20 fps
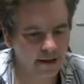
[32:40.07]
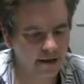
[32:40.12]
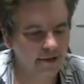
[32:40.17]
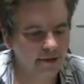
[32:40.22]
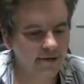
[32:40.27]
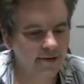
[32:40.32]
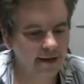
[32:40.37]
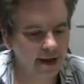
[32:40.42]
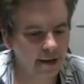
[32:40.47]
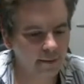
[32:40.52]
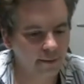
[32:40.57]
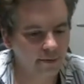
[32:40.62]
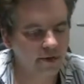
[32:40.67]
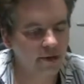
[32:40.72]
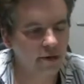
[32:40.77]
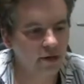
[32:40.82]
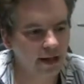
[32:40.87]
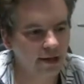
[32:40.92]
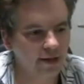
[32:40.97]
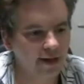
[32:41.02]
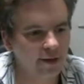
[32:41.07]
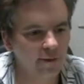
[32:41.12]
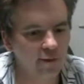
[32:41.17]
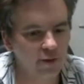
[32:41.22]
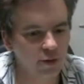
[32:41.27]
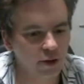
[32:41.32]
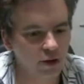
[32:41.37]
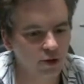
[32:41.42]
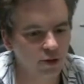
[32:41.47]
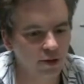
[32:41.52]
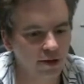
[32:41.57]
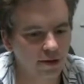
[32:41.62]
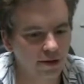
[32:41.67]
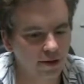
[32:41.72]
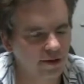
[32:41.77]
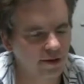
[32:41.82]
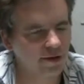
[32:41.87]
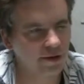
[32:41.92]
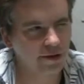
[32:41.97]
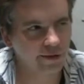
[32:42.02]
Then it stops looking like a free choice
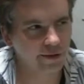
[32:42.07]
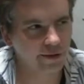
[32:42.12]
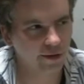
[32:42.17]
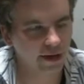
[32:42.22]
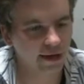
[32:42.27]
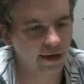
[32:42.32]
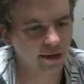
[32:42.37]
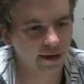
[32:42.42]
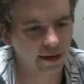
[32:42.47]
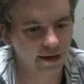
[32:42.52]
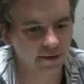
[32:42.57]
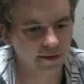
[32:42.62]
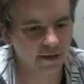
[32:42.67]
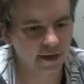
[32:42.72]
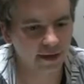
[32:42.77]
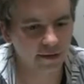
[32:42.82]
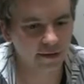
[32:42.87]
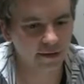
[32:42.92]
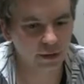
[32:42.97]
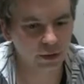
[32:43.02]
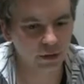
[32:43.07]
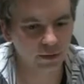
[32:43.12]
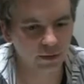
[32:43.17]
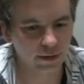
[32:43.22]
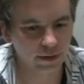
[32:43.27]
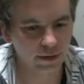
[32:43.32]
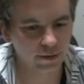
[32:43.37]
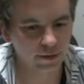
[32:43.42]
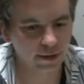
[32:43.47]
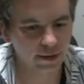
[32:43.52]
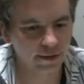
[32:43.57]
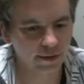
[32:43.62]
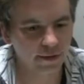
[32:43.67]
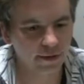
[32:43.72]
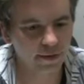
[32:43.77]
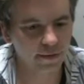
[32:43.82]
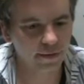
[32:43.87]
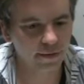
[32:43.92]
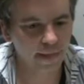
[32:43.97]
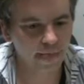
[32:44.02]
and it starts looking like a psychological
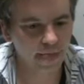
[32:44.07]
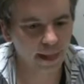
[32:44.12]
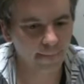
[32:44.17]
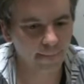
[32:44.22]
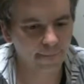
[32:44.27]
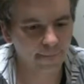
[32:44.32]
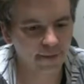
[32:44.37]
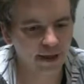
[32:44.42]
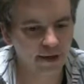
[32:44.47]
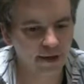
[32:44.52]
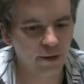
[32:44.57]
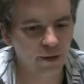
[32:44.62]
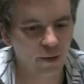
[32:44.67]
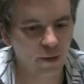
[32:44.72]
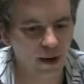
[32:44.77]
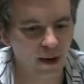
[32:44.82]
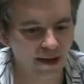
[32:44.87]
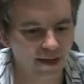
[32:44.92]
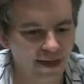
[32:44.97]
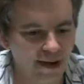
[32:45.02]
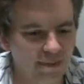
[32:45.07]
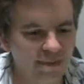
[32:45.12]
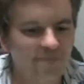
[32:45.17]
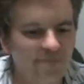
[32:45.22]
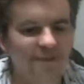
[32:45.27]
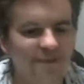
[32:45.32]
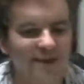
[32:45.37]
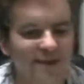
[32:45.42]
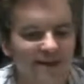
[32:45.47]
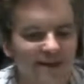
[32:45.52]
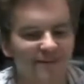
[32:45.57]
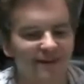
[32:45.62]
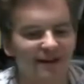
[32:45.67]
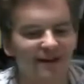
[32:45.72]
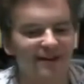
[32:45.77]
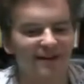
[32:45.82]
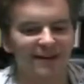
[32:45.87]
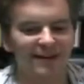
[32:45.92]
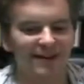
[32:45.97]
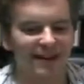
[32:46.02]
illness. I don't know why that
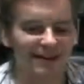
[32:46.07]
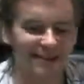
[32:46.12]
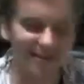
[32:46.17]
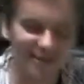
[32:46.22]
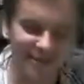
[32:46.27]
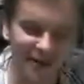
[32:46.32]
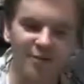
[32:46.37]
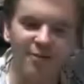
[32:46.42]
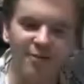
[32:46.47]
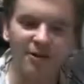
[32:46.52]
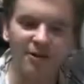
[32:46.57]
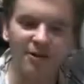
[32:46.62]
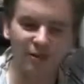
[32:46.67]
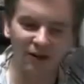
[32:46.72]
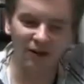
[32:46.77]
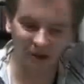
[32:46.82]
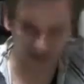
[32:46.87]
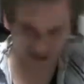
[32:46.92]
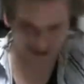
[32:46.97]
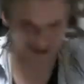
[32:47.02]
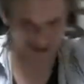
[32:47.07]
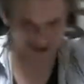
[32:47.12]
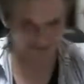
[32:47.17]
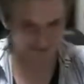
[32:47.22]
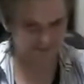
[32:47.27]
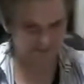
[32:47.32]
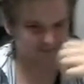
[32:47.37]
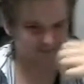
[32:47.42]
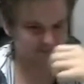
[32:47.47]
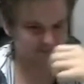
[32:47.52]
would, it starts to look like that.